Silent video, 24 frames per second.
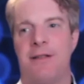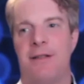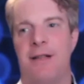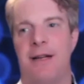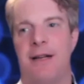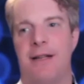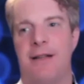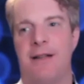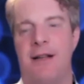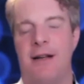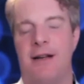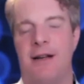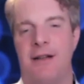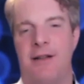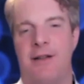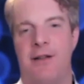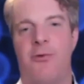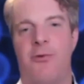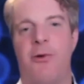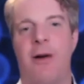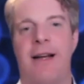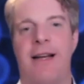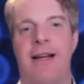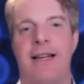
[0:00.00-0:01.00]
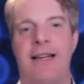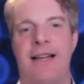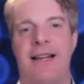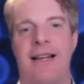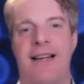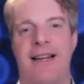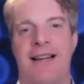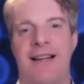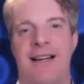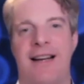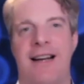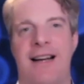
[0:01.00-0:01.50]
like the
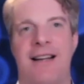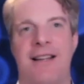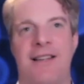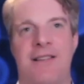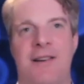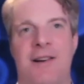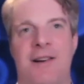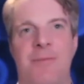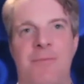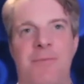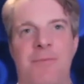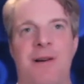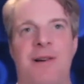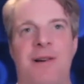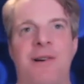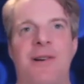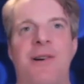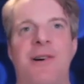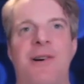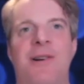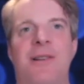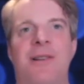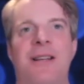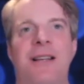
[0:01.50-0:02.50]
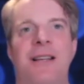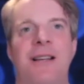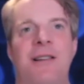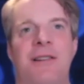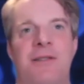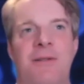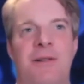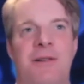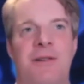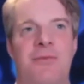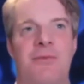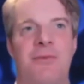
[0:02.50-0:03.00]
quickening, as Art Bell called it,
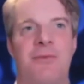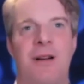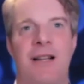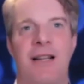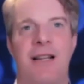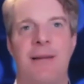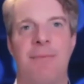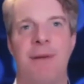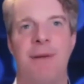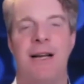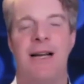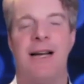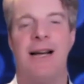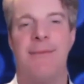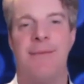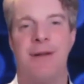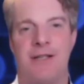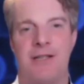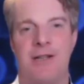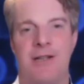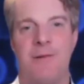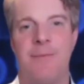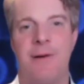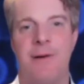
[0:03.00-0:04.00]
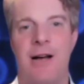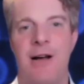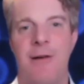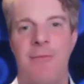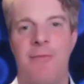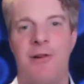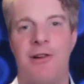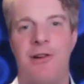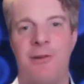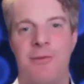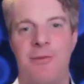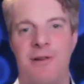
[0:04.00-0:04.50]
it's really becoming so
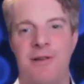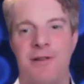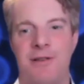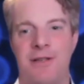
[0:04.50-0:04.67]
palpable.